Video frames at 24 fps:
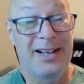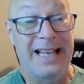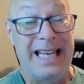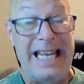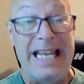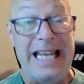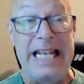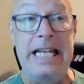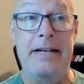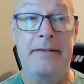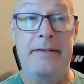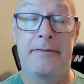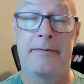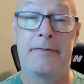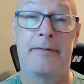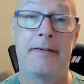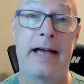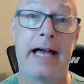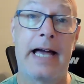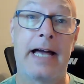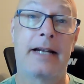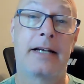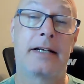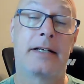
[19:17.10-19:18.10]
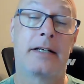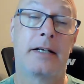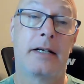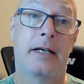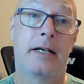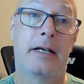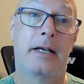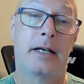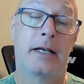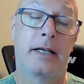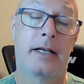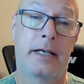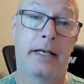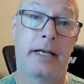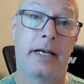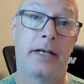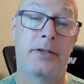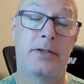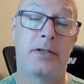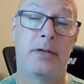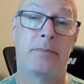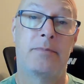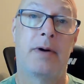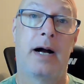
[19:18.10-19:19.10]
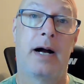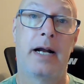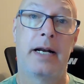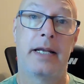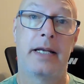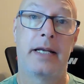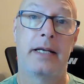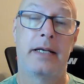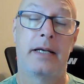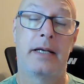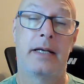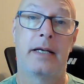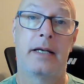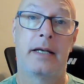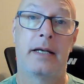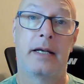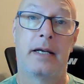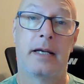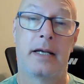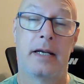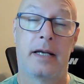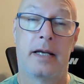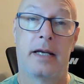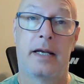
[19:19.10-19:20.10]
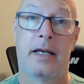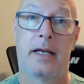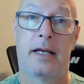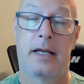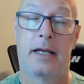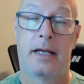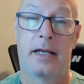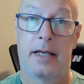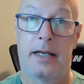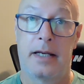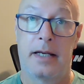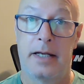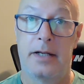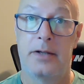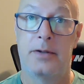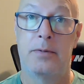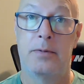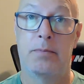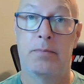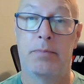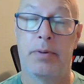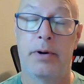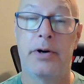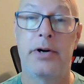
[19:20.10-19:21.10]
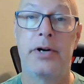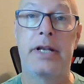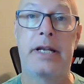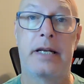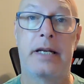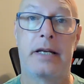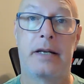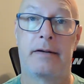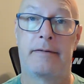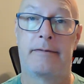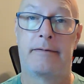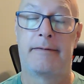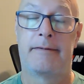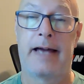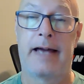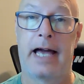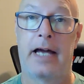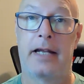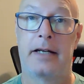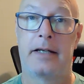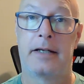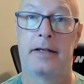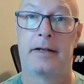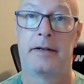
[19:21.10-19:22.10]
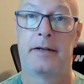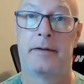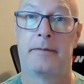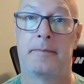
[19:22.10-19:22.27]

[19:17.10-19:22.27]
Eating fat kicks your body into burning fat.